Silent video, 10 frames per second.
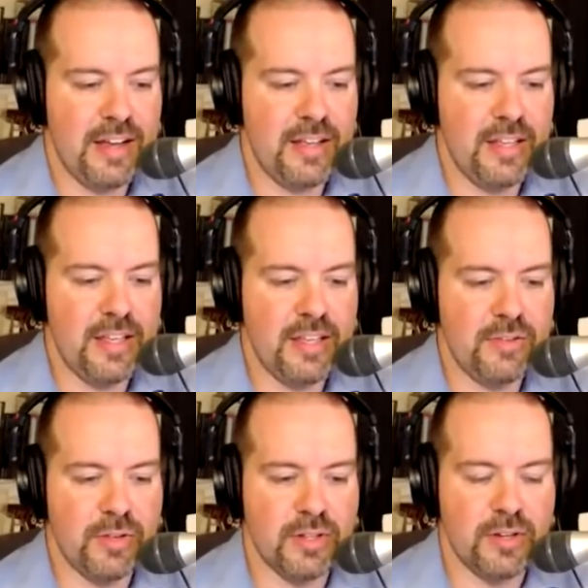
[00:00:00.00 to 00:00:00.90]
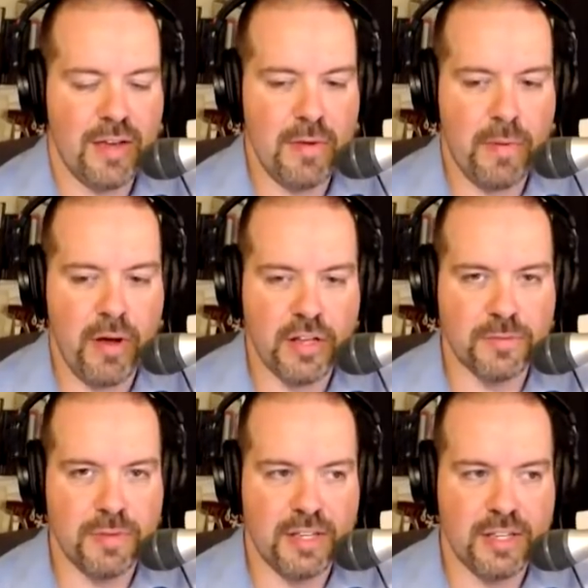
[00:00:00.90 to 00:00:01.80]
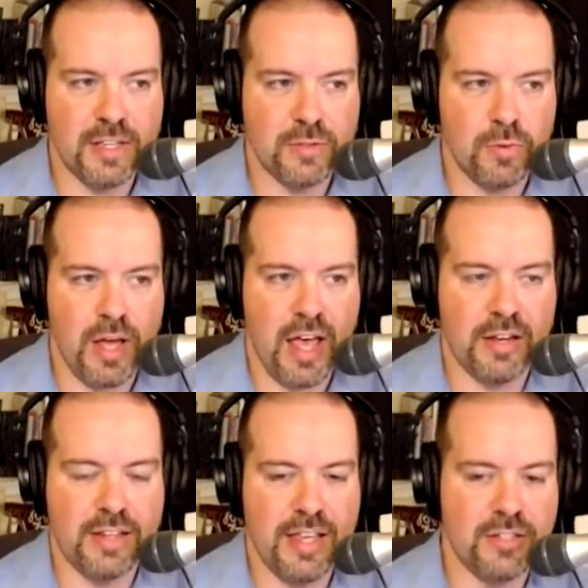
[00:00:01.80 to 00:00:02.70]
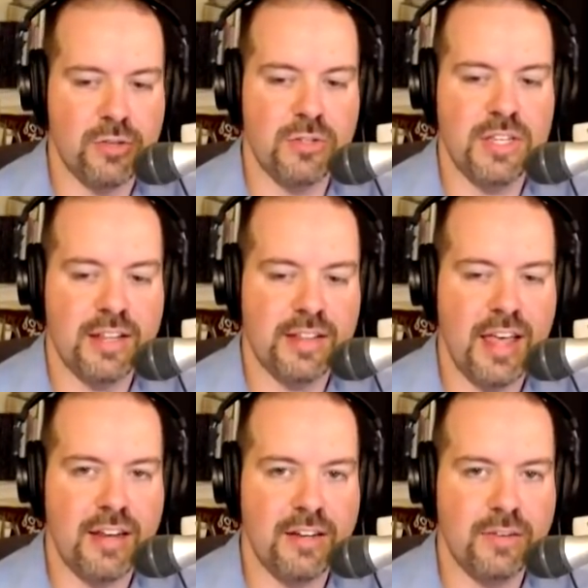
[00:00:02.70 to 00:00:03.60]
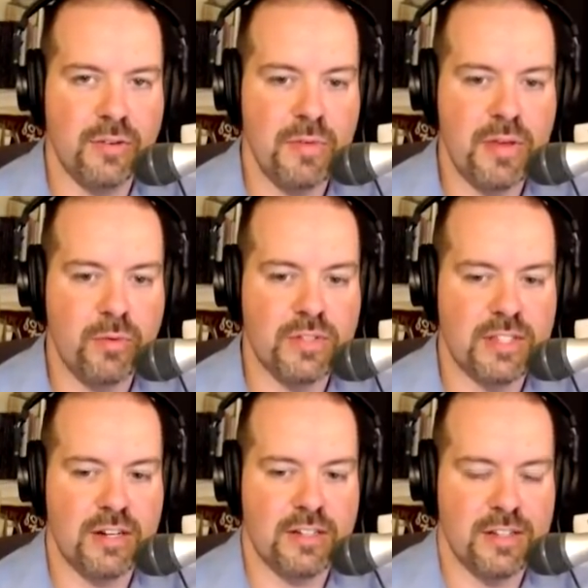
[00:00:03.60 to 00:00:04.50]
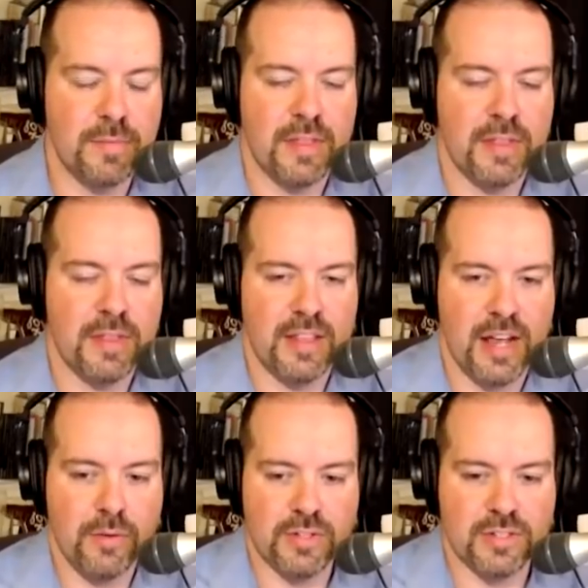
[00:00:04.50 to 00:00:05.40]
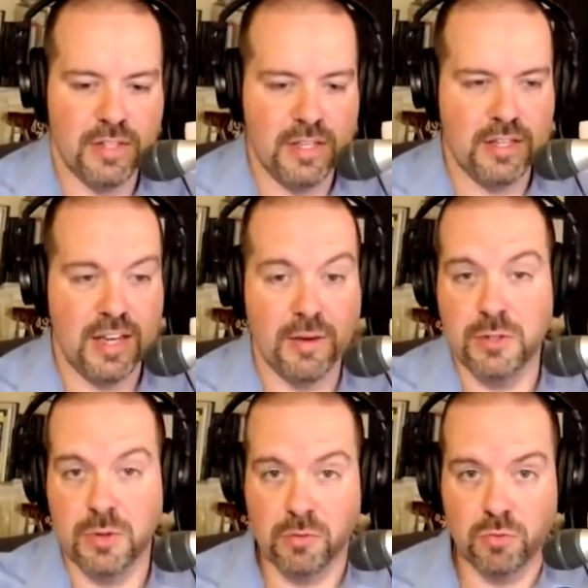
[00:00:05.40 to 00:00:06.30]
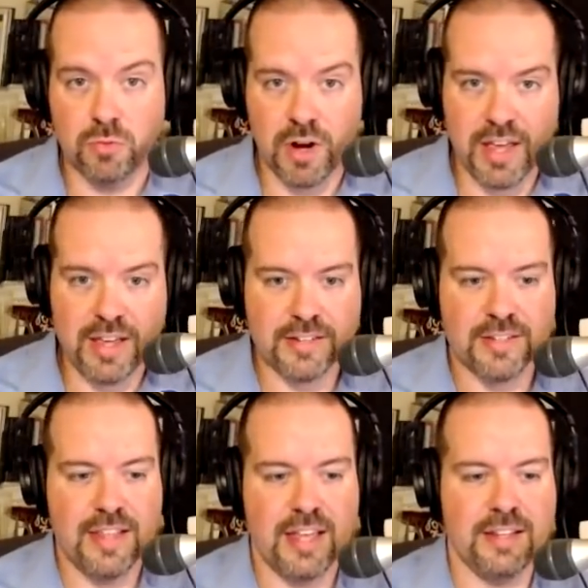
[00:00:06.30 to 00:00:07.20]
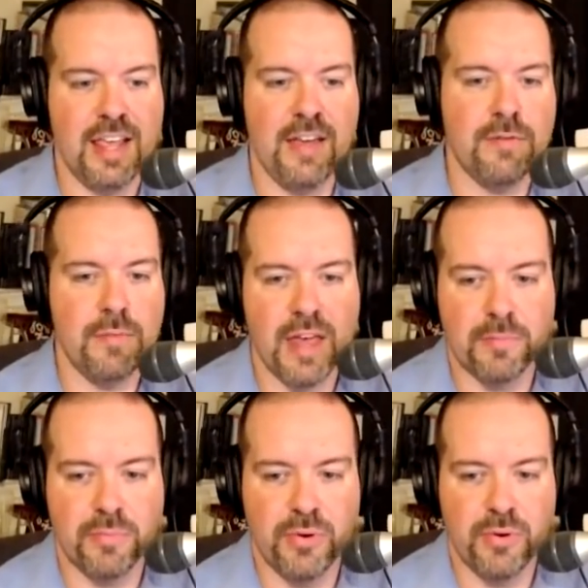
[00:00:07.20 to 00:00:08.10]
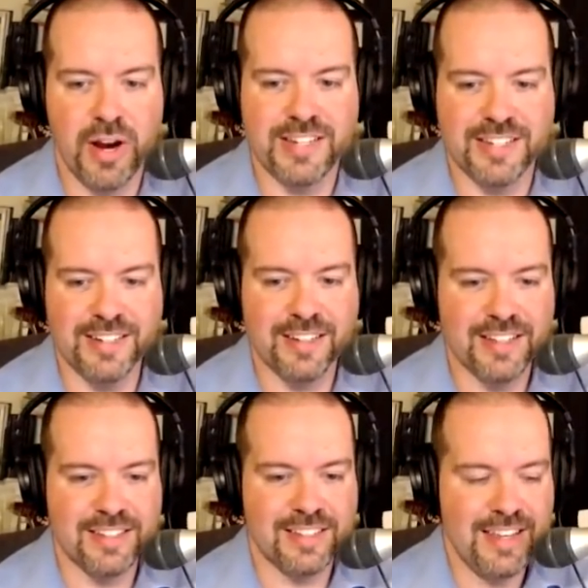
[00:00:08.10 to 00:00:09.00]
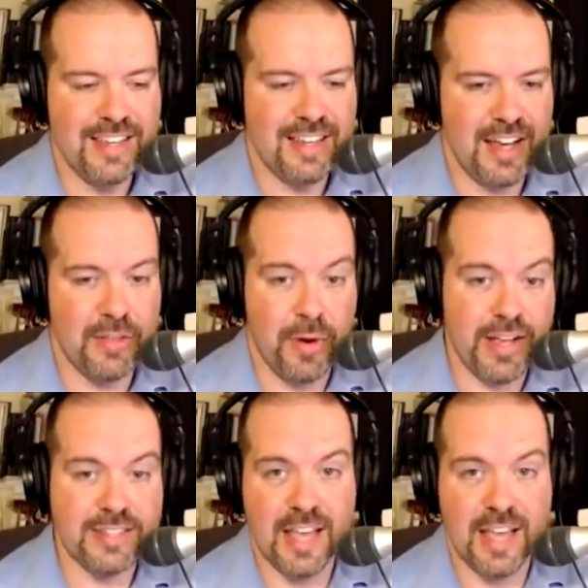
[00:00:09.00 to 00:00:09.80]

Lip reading: it really gave me pause because, well, how did they associate that with me? Was there something that I was doing right that gave them that impression? Because otherwise, the